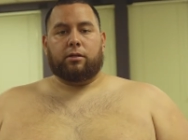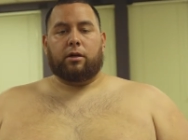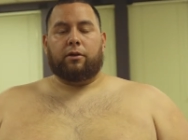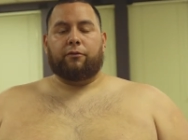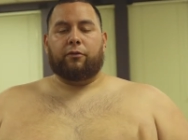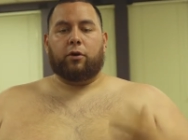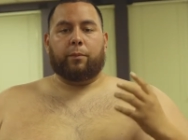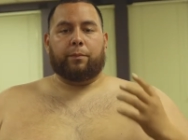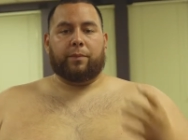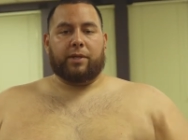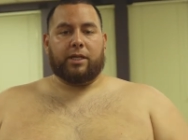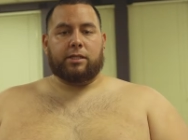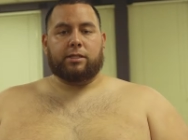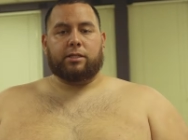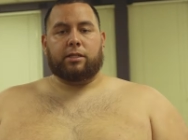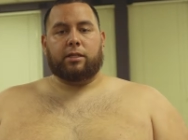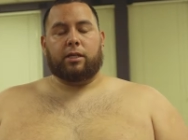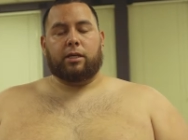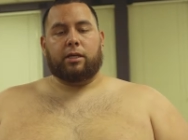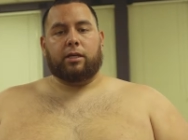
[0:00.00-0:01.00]
of
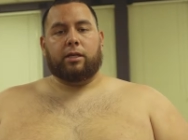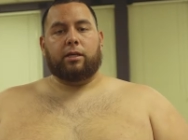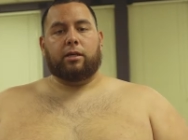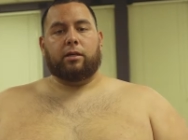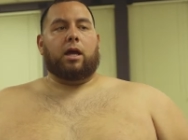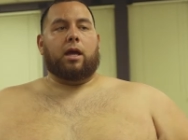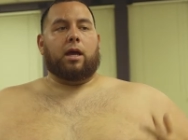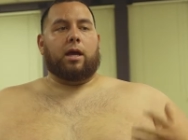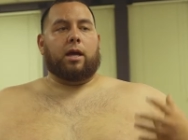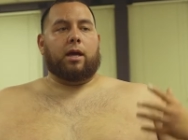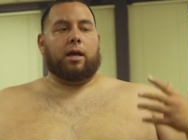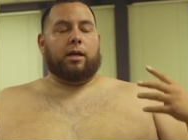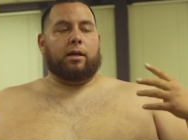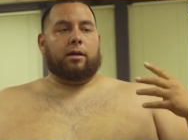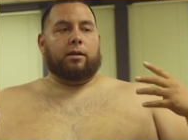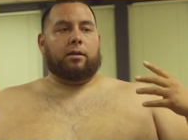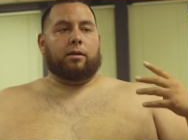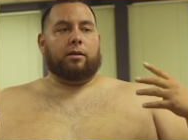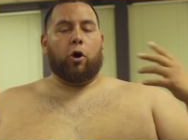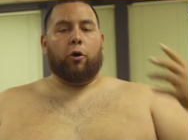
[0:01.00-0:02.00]
obesity
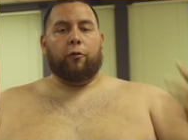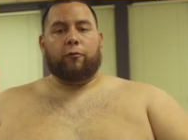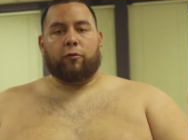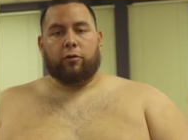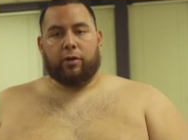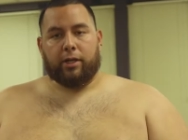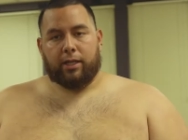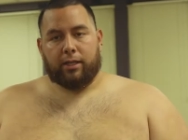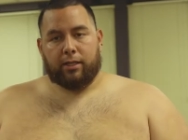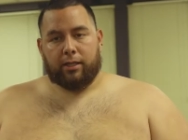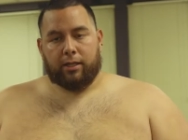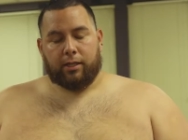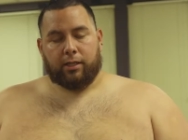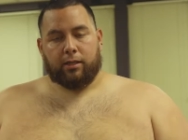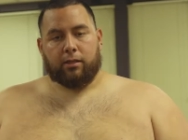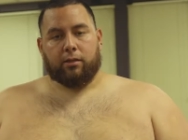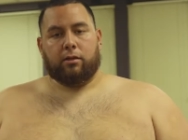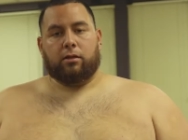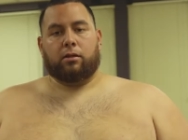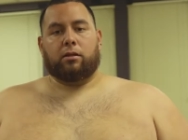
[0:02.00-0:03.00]
and overeating.